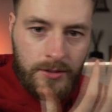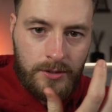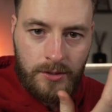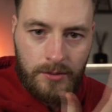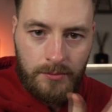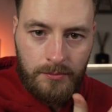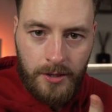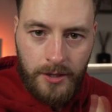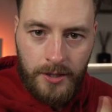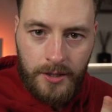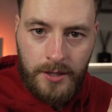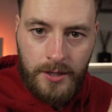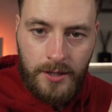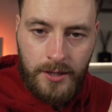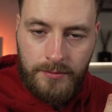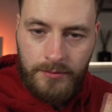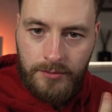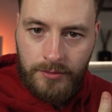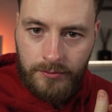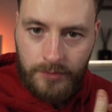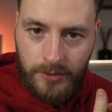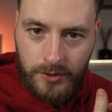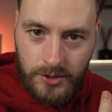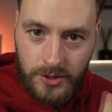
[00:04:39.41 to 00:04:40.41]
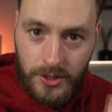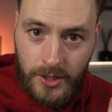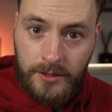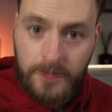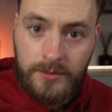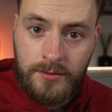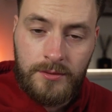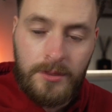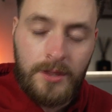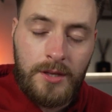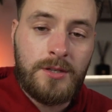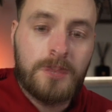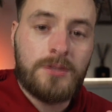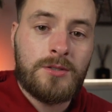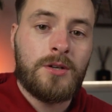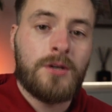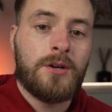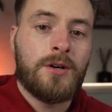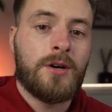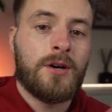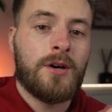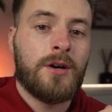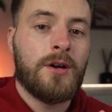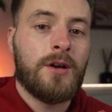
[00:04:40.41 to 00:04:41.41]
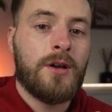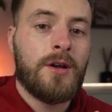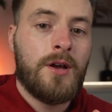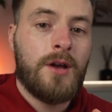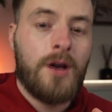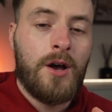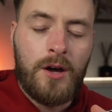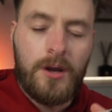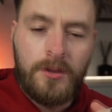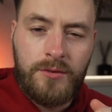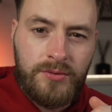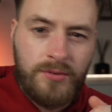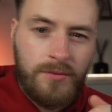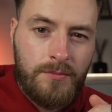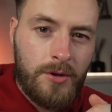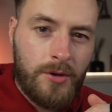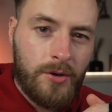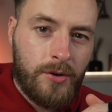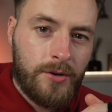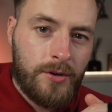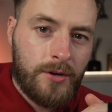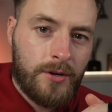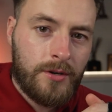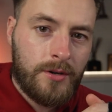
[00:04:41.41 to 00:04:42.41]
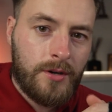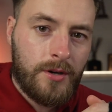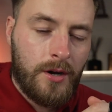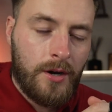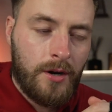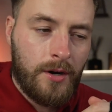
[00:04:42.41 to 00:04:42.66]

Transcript: and your body even reject things that are unfamiliar,